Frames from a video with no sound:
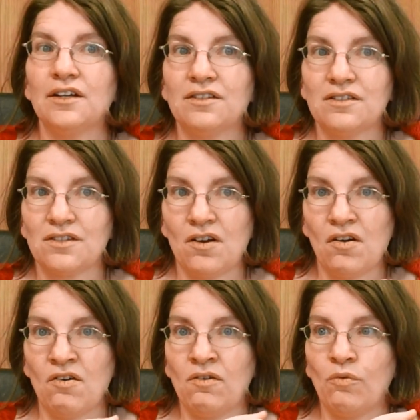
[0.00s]

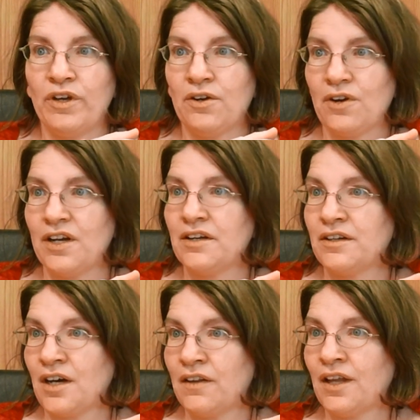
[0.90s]
So we created
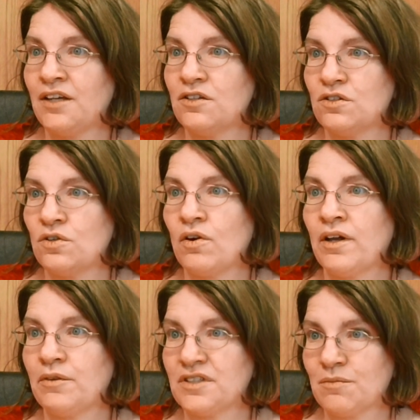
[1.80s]
an online
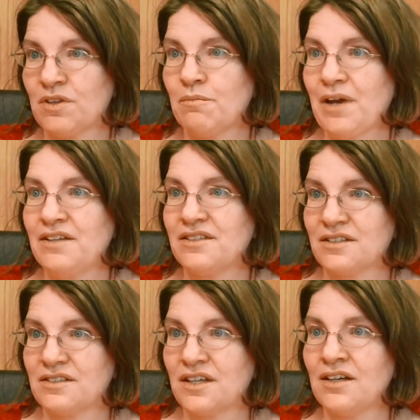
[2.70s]
tutorial with some of the basic
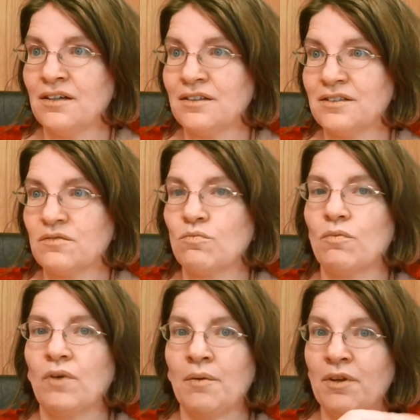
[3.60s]
skills,
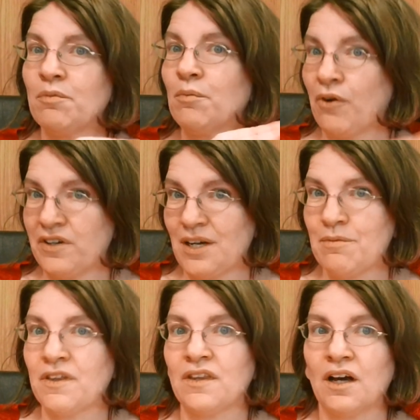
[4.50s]
a little bit more in
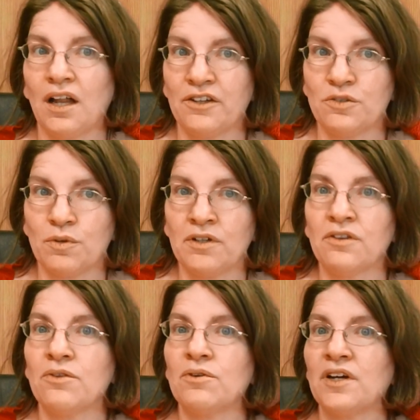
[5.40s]
depth than the College
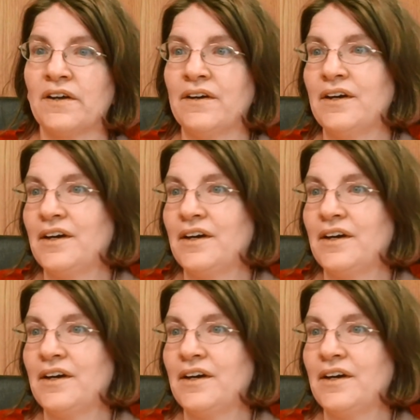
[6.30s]
103,